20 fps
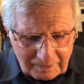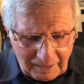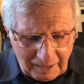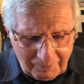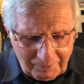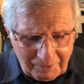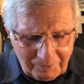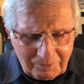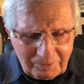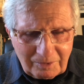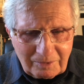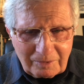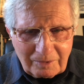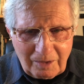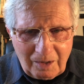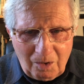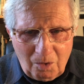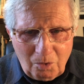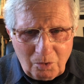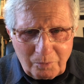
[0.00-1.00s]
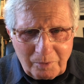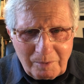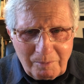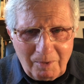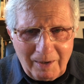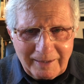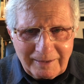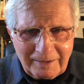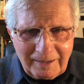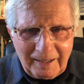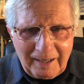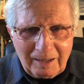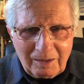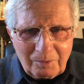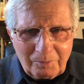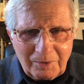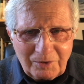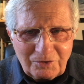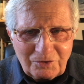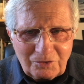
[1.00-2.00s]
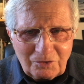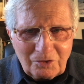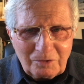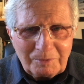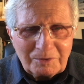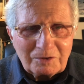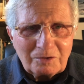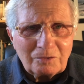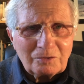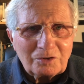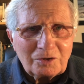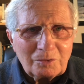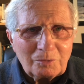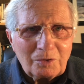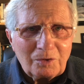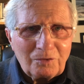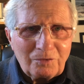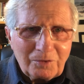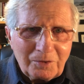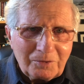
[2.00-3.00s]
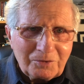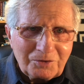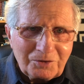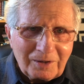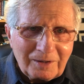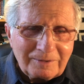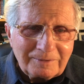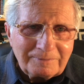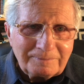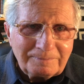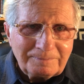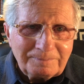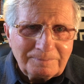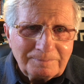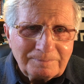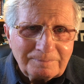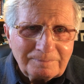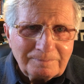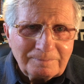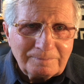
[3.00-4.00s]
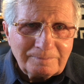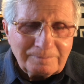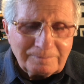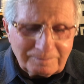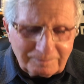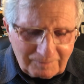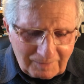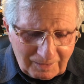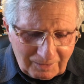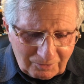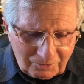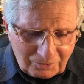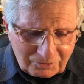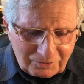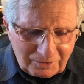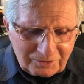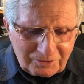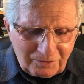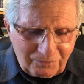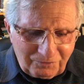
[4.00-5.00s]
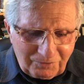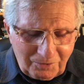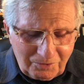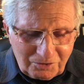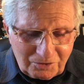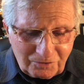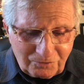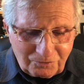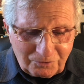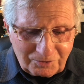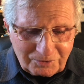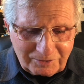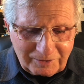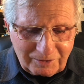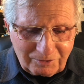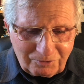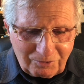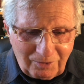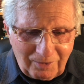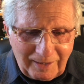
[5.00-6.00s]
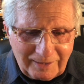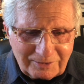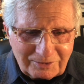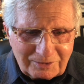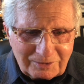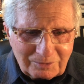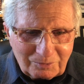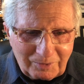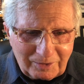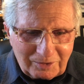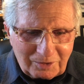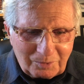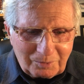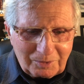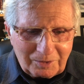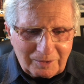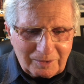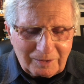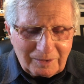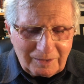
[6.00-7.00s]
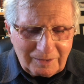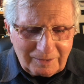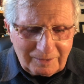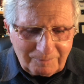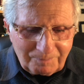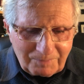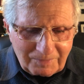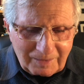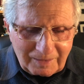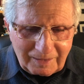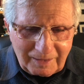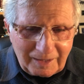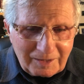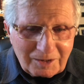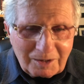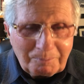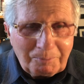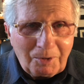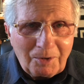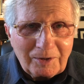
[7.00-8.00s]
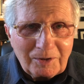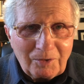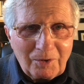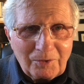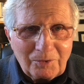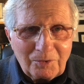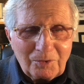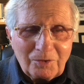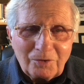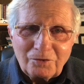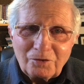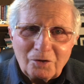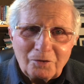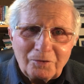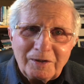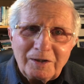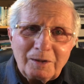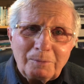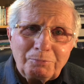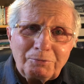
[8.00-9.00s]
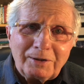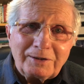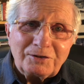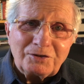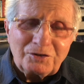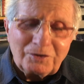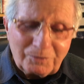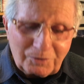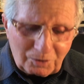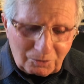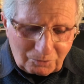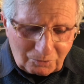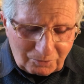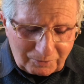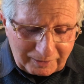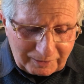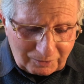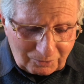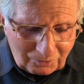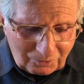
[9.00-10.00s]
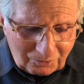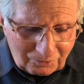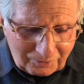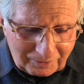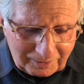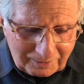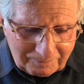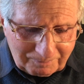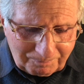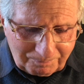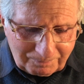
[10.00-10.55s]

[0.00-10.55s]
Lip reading: However old we might get, we still must look to the future, because there's a future for us in Christ, whether we're in the body on earth or in the presence of the Lord in glory.